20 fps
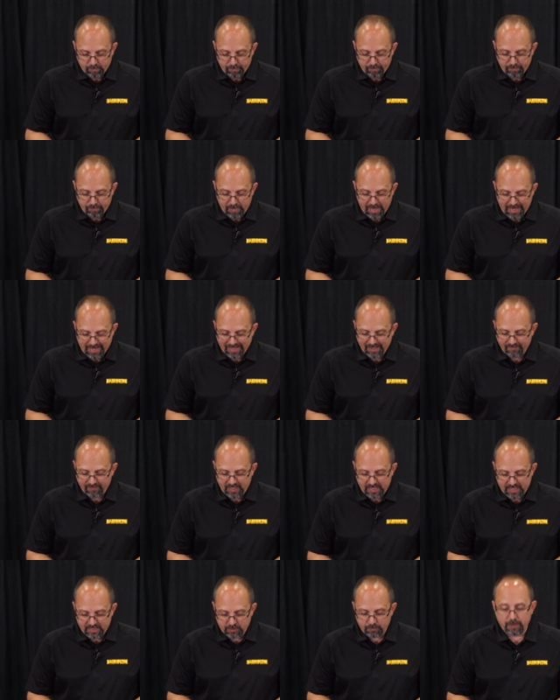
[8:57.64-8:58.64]
Many of
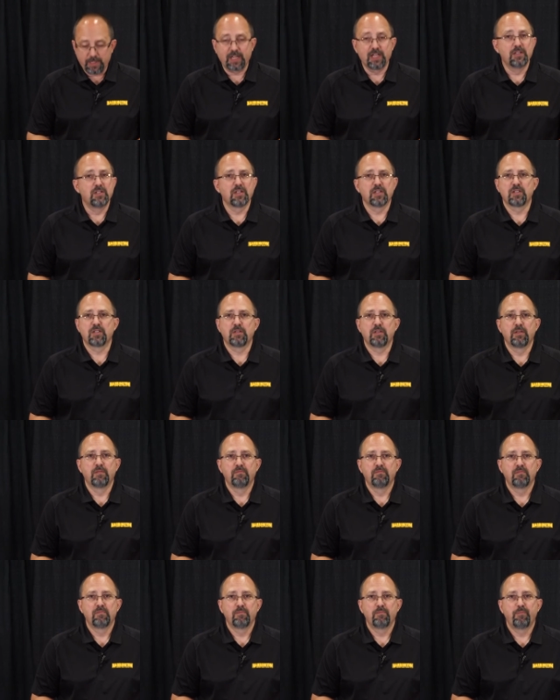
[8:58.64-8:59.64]
these we can just
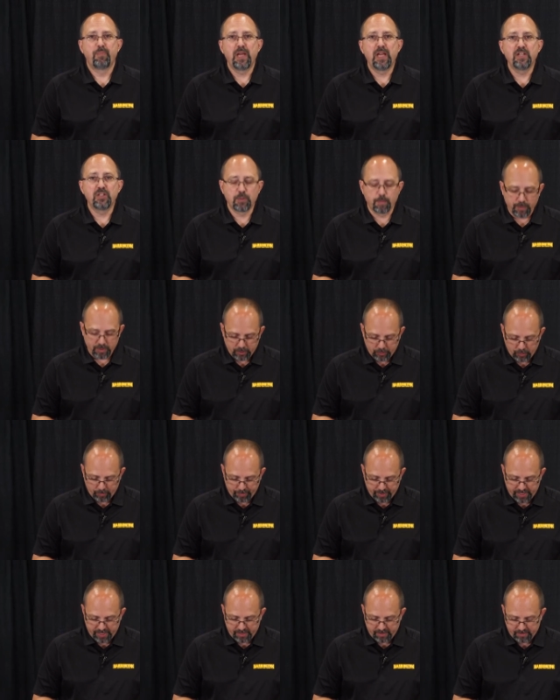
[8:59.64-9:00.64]
pinch them a little
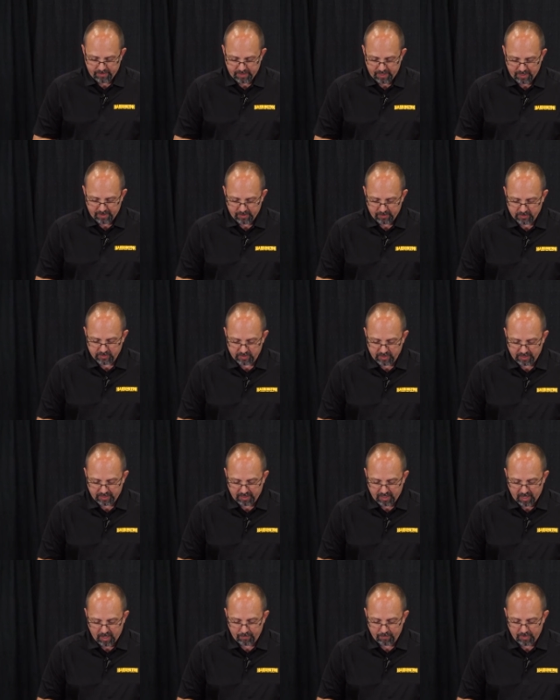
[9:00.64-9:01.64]
bit and they'll stick
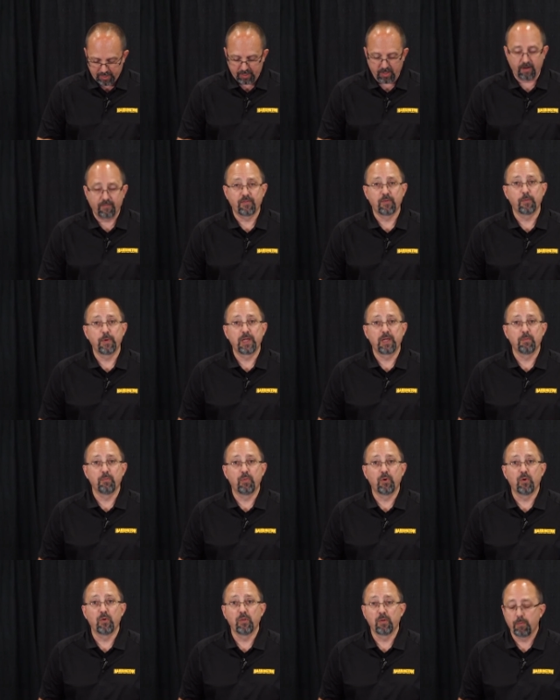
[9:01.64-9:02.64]
up enough that we can
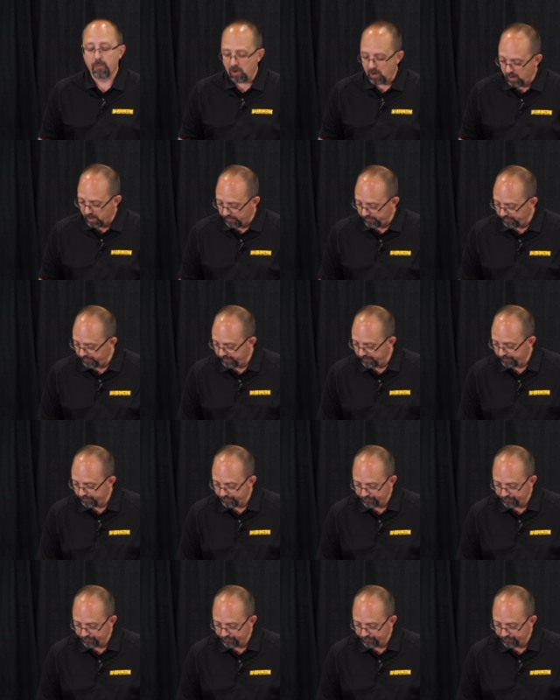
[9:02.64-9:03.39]
pull them off.